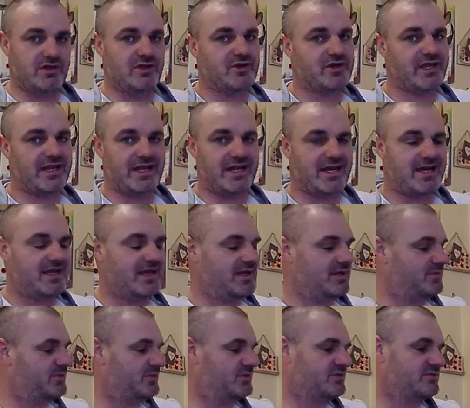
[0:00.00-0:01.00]
you're looking at,
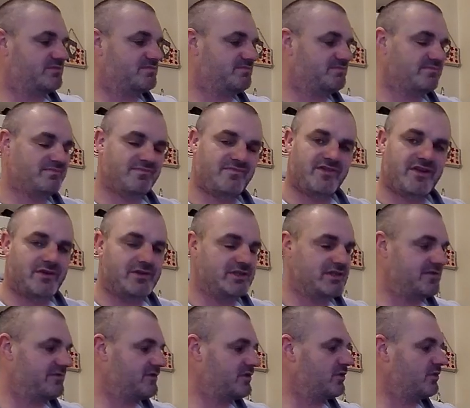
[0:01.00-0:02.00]
it was very
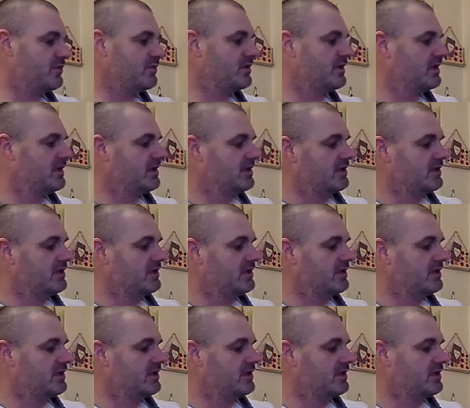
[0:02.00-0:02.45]
difficult.